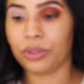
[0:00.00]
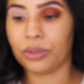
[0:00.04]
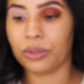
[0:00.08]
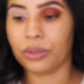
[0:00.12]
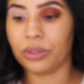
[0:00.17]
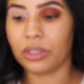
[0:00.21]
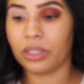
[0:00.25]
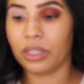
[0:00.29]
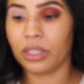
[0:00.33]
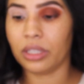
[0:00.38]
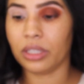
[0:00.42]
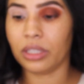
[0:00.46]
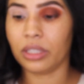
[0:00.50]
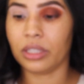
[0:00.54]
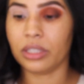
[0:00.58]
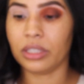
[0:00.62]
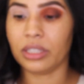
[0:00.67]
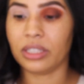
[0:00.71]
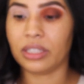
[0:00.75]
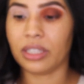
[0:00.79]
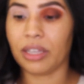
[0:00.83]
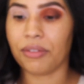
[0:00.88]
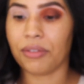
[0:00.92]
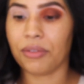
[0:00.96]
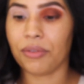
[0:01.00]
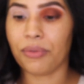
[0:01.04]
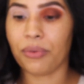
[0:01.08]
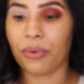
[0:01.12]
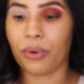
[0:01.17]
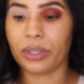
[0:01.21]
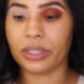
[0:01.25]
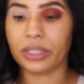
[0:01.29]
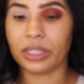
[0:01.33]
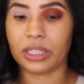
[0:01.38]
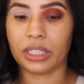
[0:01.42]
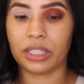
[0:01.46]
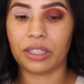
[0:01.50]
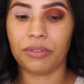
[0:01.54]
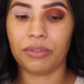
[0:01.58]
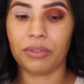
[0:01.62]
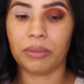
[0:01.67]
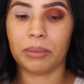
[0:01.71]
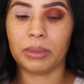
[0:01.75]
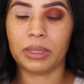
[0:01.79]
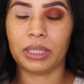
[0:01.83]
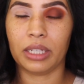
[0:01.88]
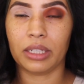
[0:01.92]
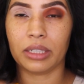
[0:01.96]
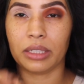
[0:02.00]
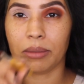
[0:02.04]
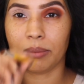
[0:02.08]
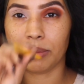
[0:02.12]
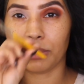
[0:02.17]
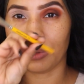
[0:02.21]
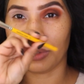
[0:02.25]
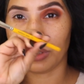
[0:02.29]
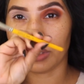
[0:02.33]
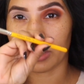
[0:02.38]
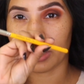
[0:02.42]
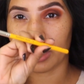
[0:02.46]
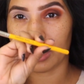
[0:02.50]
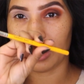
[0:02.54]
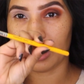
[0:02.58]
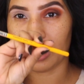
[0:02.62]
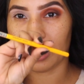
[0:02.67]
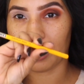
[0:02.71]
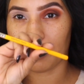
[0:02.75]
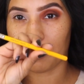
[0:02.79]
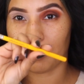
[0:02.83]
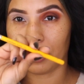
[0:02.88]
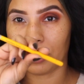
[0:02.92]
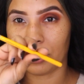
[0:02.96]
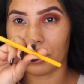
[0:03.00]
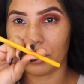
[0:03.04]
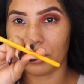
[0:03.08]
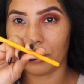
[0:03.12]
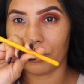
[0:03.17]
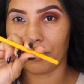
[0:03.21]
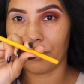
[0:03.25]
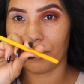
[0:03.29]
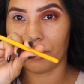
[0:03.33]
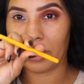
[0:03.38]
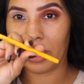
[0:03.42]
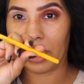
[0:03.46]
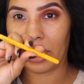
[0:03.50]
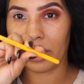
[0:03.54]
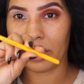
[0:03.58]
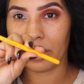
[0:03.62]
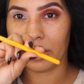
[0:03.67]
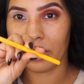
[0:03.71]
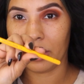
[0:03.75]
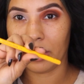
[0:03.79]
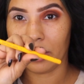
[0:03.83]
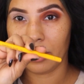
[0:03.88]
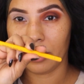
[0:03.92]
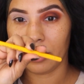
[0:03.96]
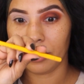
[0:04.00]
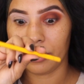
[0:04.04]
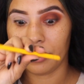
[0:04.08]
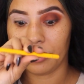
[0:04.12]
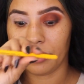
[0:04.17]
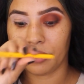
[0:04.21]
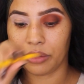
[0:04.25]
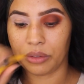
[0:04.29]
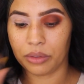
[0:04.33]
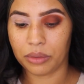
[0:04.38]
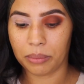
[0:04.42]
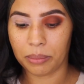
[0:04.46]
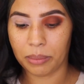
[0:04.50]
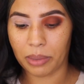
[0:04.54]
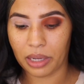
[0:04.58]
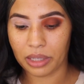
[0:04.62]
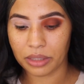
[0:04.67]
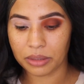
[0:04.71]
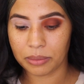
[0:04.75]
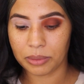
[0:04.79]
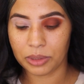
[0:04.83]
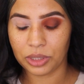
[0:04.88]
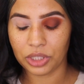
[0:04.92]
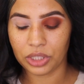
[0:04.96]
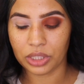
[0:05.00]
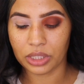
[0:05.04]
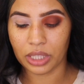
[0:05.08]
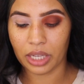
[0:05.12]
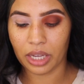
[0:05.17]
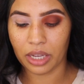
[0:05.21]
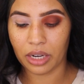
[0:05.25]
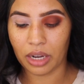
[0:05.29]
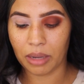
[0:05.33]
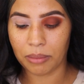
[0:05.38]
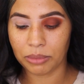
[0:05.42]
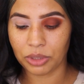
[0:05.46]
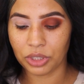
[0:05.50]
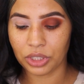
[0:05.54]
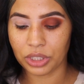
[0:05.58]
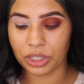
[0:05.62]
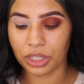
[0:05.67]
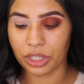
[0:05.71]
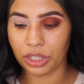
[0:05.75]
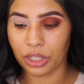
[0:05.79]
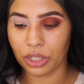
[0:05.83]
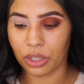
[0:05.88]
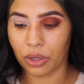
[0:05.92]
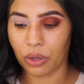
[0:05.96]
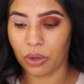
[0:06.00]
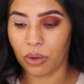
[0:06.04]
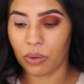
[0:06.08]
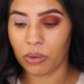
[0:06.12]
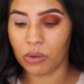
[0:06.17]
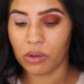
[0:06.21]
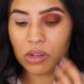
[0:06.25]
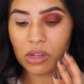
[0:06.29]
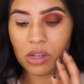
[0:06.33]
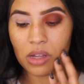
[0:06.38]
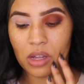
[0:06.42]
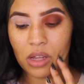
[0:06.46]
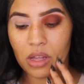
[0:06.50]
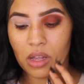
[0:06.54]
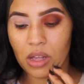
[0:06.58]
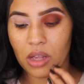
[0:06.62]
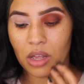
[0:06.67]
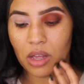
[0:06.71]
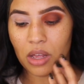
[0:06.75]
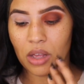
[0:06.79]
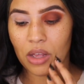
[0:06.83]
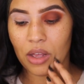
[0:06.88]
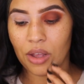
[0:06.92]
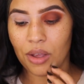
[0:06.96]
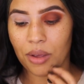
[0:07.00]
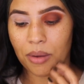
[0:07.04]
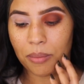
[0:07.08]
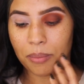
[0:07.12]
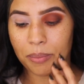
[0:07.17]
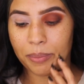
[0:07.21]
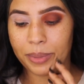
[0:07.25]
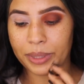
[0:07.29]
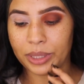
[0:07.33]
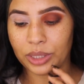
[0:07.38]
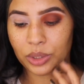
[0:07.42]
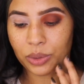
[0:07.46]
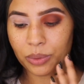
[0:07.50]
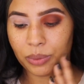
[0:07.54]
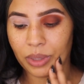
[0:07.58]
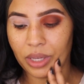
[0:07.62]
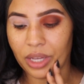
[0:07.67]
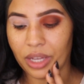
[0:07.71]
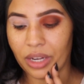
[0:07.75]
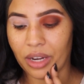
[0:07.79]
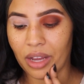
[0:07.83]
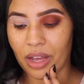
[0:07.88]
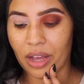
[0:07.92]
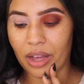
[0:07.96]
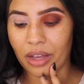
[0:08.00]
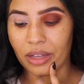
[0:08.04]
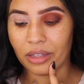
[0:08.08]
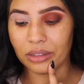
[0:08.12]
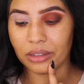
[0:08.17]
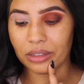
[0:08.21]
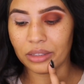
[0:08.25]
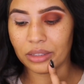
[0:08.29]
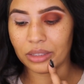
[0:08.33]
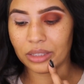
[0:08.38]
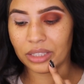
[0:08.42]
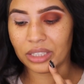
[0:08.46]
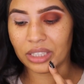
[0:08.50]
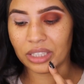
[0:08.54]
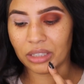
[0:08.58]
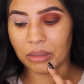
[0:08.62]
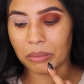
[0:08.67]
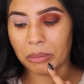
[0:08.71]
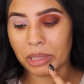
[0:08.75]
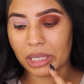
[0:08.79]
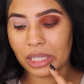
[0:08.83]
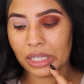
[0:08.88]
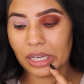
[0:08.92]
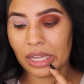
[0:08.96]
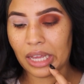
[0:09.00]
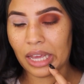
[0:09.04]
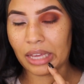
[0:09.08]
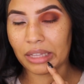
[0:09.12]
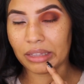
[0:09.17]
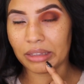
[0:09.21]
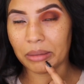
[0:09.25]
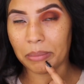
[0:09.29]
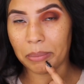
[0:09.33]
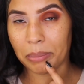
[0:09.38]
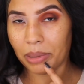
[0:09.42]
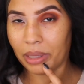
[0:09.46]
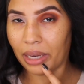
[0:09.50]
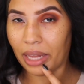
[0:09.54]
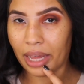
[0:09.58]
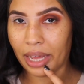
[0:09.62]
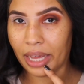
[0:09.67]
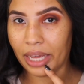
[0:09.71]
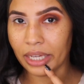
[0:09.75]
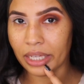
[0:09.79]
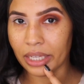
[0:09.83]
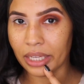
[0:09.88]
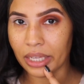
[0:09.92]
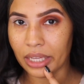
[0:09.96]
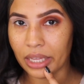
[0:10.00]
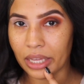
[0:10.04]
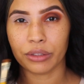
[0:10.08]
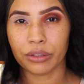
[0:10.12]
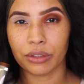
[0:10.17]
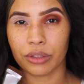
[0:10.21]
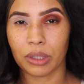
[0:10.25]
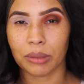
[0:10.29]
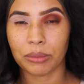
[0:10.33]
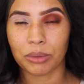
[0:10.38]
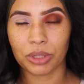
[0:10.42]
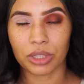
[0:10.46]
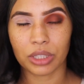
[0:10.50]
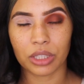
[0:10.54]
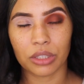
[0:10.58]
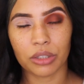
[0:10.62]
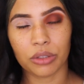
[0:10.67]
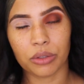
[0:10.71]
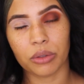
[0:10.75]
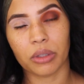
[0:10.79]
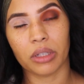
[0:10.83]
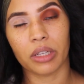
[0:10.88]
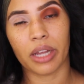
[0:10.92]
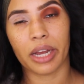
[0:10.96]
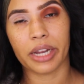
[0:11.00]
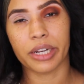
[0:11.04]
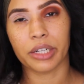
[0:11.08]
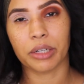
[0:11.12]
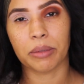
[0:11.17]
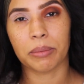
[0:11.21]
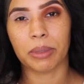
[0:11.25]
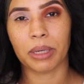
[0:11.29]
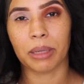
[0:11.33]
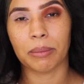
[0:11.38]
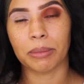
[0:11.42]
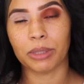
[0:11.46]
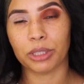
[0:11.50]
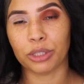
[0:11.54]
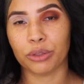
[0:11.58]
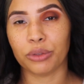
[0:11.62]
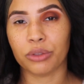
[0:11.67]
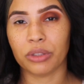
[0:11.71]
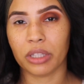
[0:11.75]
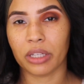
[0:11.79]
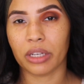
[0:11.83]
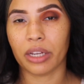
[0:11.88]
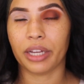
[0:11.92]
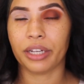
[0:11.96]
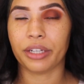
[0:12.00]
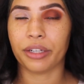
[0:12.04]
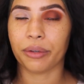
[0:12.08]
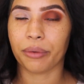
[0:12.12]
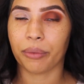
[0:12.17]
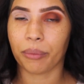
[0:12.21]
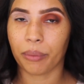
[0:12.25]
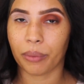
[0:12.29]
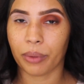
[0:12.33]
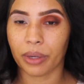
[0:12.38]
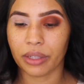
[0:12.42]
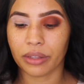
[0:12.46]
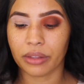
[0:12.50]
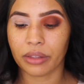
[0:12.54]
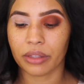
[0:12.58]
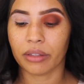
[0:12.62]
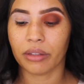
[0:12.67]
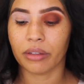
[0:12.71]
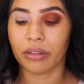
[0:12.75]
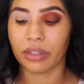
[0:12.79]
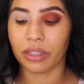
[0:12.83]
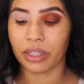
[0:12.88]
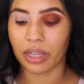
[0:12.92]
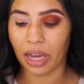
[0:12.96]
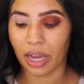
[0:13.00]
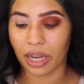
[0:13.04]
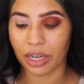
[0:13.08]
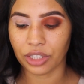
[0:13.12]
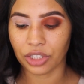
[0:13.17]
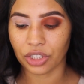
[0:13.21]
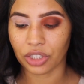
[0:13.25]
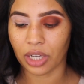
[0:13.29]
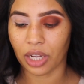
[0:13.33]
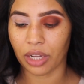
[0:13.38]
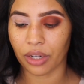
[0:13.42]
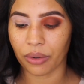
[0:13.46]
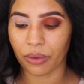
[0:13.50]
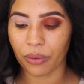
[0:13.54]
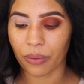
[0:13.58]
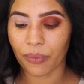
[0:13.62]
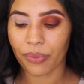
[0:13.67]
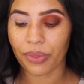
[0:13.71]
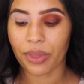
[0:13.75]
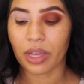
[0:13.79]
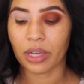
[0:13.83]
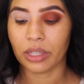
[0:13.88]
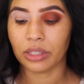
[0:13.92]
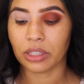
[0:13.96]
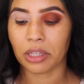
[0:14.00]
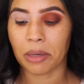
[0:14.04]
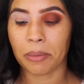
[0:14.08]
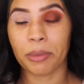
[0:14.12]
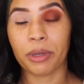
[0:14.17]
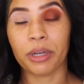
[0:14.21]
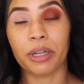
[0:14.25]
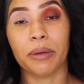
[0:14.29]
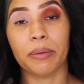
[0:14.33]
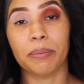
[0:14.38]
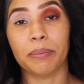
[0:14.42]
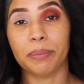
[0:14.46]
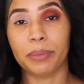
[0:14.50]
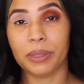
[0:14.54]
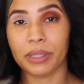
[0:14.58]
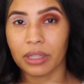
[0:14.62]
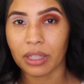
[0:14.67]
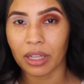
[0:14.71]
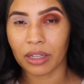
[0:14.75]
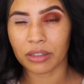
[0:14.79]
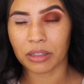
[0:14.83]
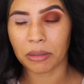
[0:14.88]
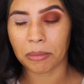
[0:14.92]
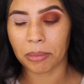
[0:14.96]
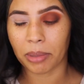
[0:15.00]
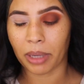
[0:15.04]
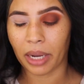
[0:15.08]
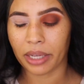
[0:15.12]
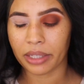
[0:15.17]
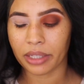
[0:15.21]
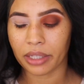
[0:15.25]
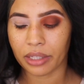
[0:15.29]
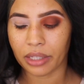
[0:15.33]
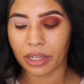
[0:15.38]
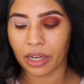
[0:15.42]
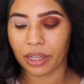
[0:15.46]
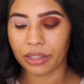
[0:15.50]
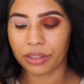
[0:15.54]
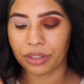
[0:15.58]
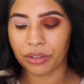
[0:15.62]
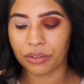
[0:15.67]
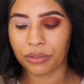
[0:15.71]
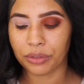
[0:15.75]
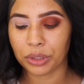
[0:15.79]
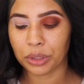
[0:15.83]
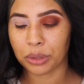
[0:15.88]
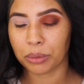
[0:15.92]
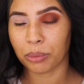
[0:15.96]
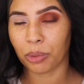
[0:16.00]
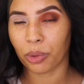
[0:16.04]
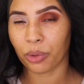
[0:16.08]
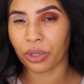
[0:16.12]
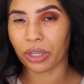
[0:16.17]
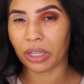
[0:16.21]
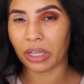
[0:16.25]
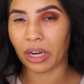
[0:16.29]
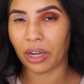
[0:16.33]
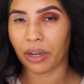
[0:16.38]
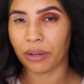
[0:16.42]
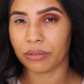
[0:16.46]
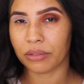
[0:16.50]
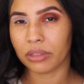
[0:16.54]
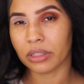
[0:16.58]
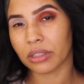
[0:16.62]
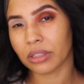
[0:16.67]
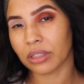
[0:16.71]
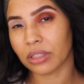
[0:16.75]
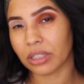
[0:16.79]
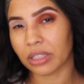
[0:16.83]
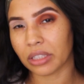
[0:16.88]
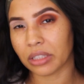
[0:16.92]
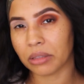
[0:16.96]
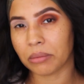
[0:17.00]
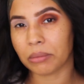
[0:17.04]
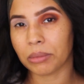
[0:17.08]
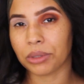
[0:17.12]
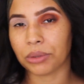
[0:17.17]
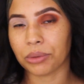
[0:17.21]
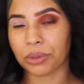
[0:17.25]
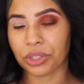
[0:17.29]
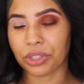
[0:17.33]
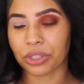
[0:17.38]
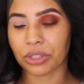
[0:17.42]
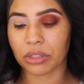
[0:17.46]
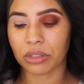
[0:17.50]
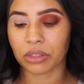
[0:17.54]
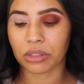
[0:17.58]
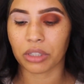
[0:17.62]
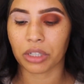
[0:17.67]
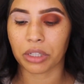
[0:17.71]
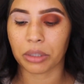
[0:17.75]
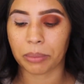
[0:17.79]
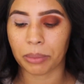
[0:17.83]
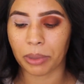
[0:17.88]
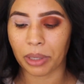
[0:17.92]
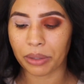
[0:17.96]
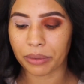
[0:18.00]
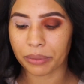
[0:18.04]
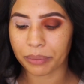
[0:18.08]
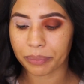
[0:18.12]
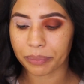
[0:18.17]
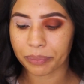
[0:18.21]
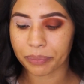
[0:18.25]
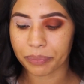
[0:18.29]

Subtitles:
using the 714 from Vidalium Tools. It's kind of like one of these flat little box brushes. And I'm just gonna go between cinnamon and the black. So I'm just gonna do a liner, but I'm gonna do the liner with the eyeshadow. So I'm gonna put down the black and kind of smoke it out with cinnamon, which is a dark brown.